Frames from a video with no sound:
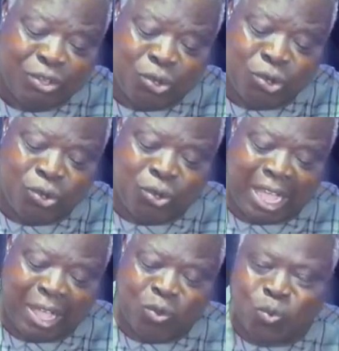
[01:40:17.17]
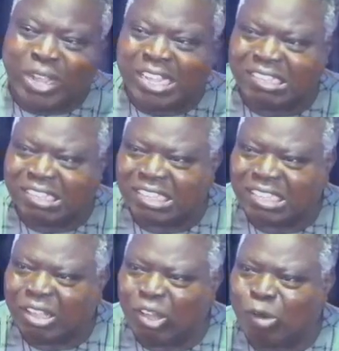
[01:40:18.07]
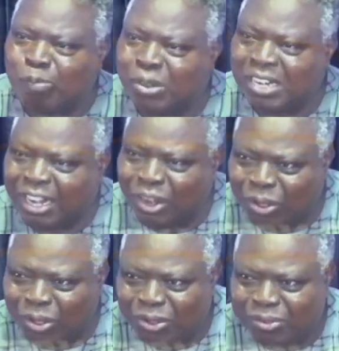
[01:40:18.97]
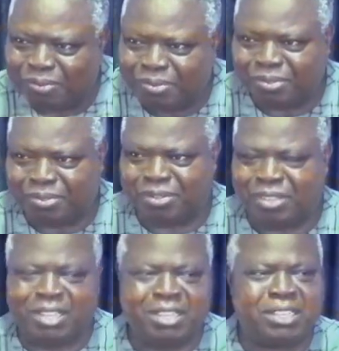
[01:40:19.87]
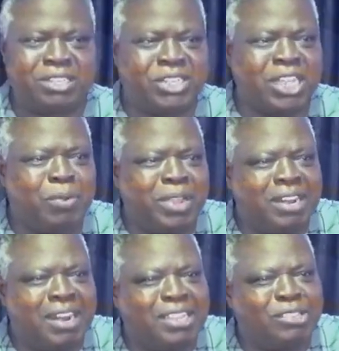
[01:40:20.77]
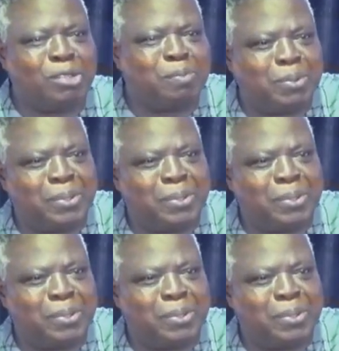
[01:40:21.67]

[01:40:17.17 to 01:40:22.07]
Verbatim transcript: go and wait upon the Lord. Shall we rise up?